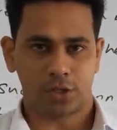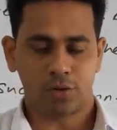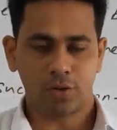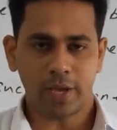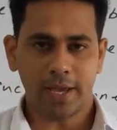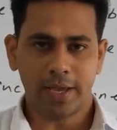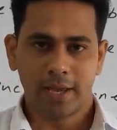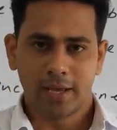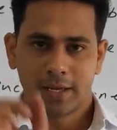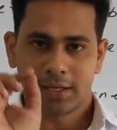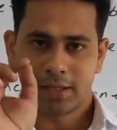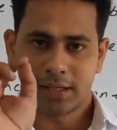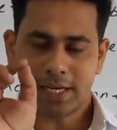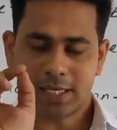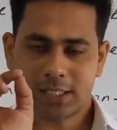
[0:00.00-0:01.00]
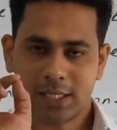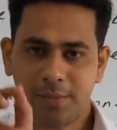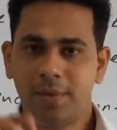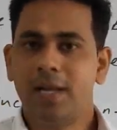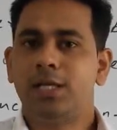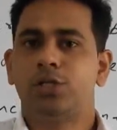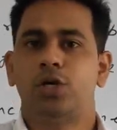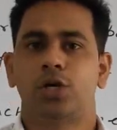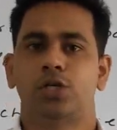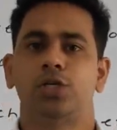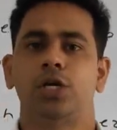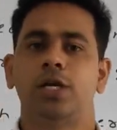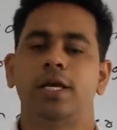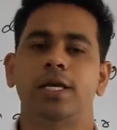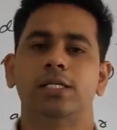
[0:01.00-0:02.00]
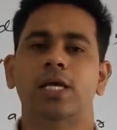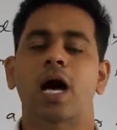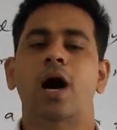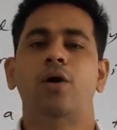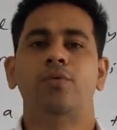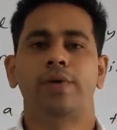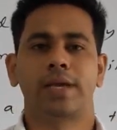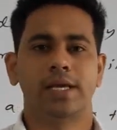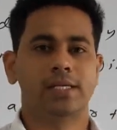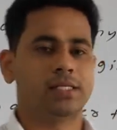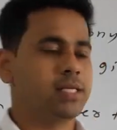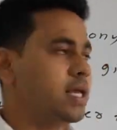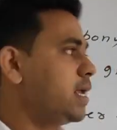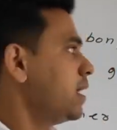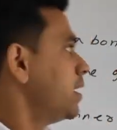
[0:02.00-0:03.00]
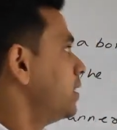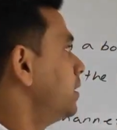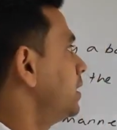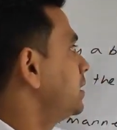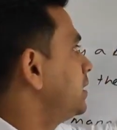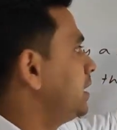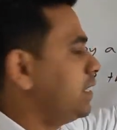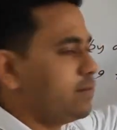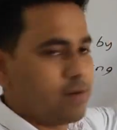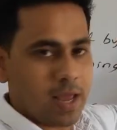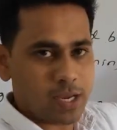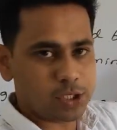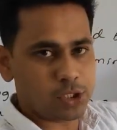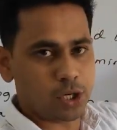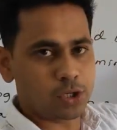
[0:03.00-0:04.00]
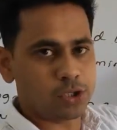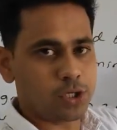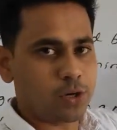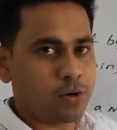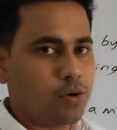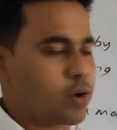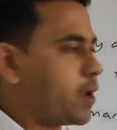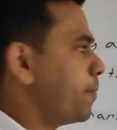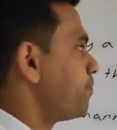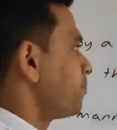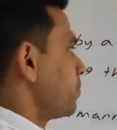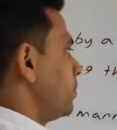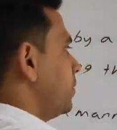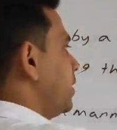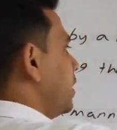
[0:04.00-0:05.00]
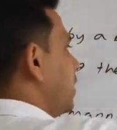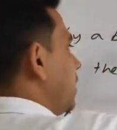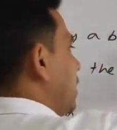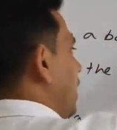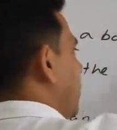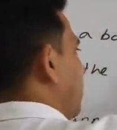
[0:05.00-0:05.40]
Okay, that similar structure is how we can say the sieve like structure. Okay, the tip